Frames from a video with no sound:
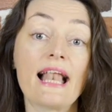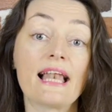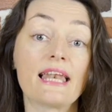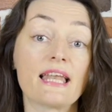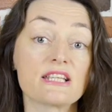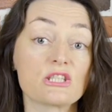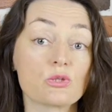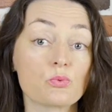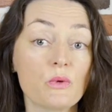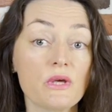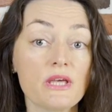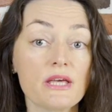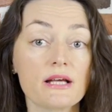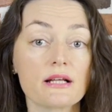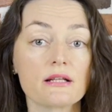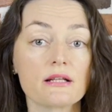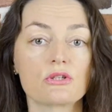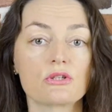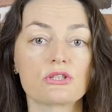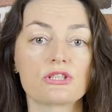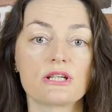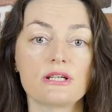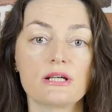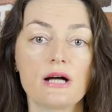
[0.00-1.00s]
Last week,
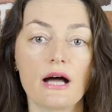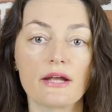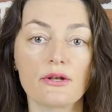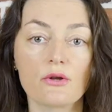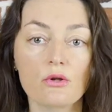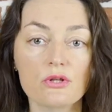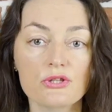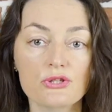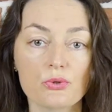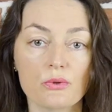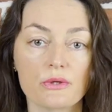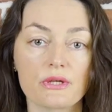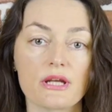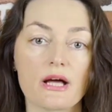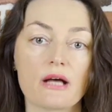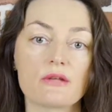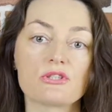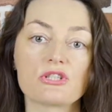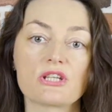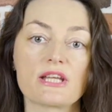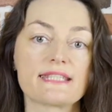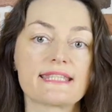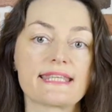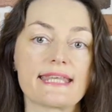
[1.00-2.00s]
Degan also
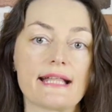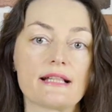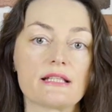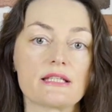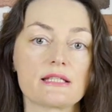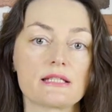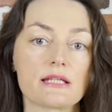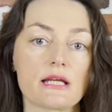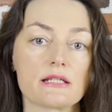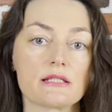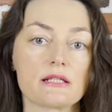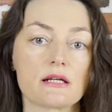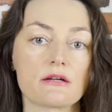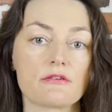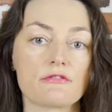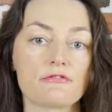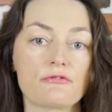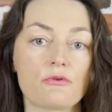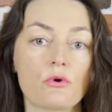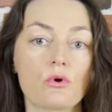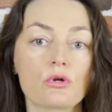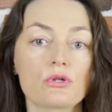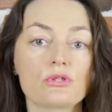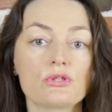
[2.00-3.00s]
announced a sales tender
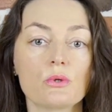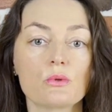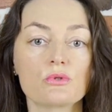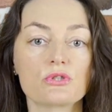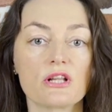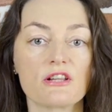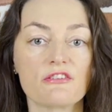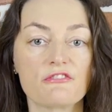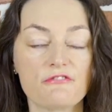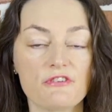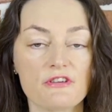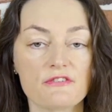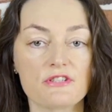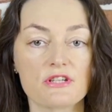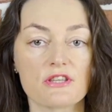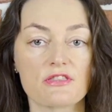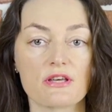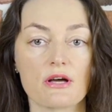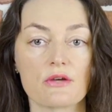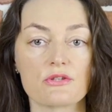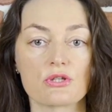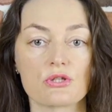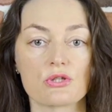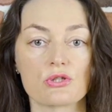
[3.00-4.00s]
for a total
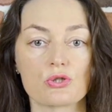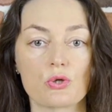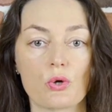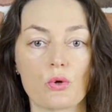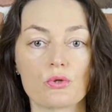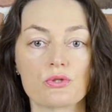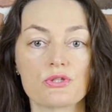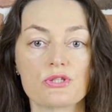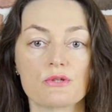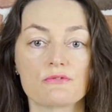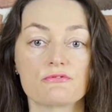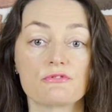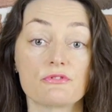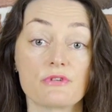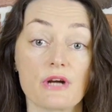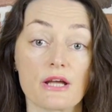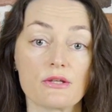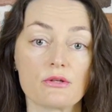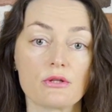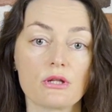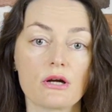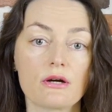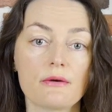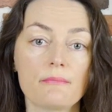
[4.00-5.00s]
50,000 tons of
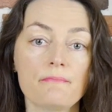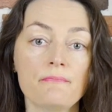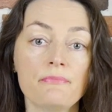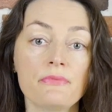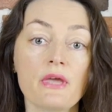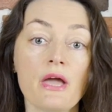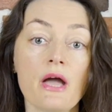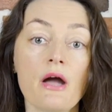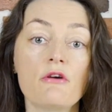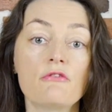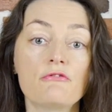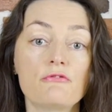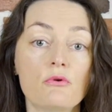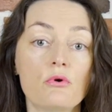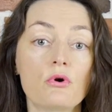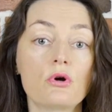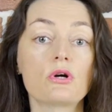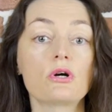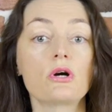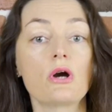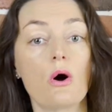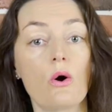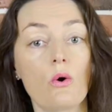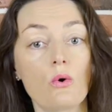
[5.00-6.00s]
granular
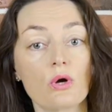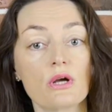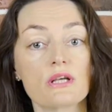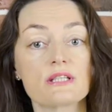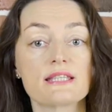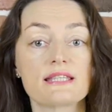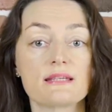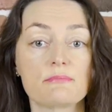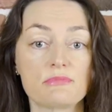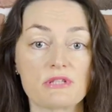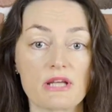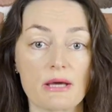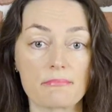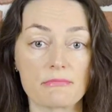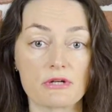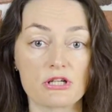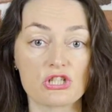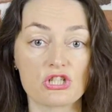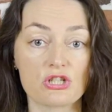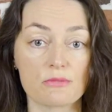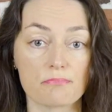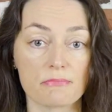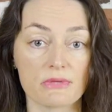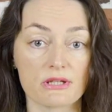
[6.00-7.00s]
for August-September
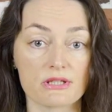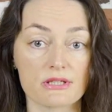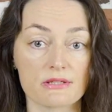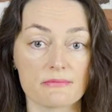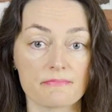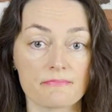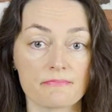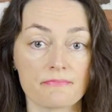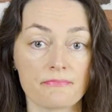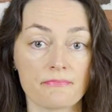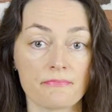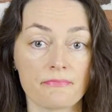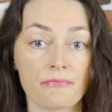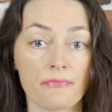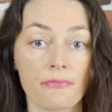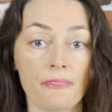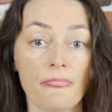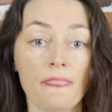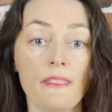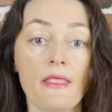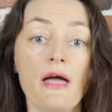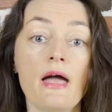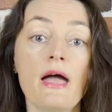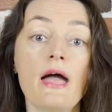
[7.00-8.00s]
shipment,
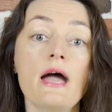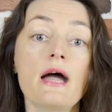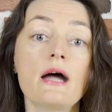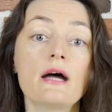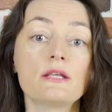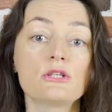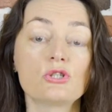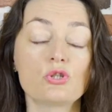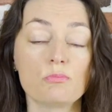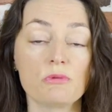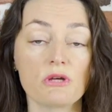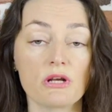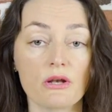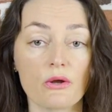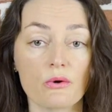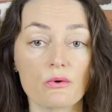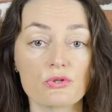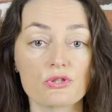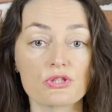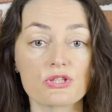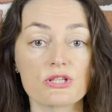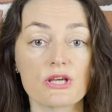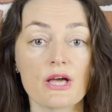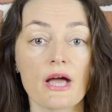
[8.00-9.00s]
to be
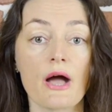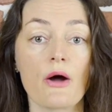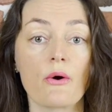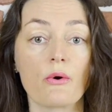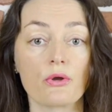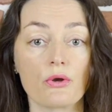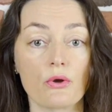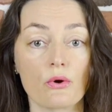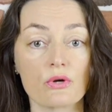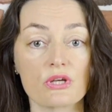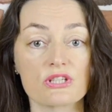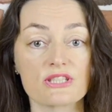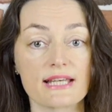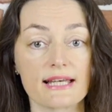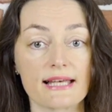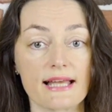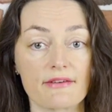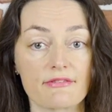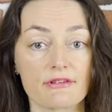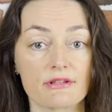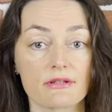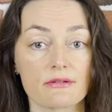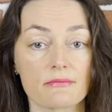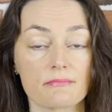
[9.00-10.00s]
closed on August
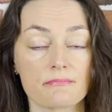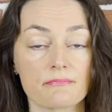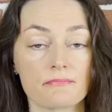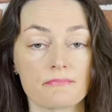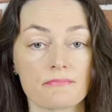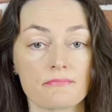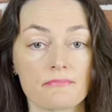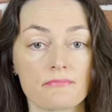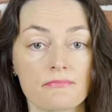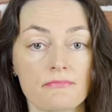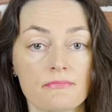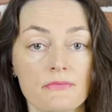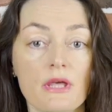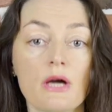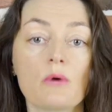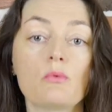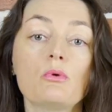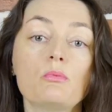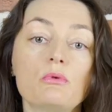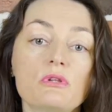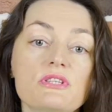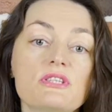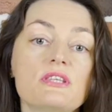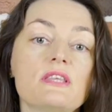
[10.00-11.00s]
11.
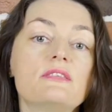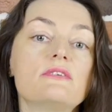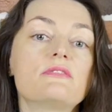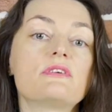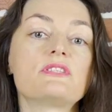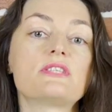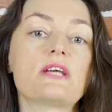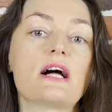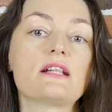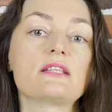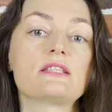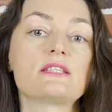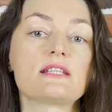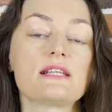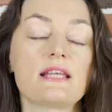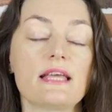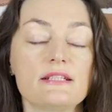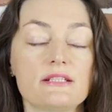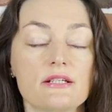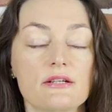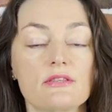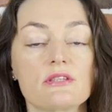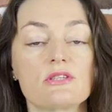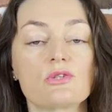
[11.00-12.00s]
We will see the results
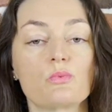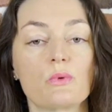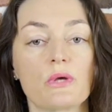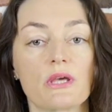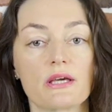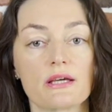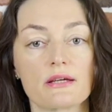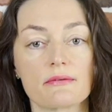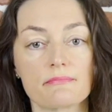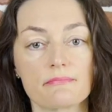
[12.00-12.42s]
later this week.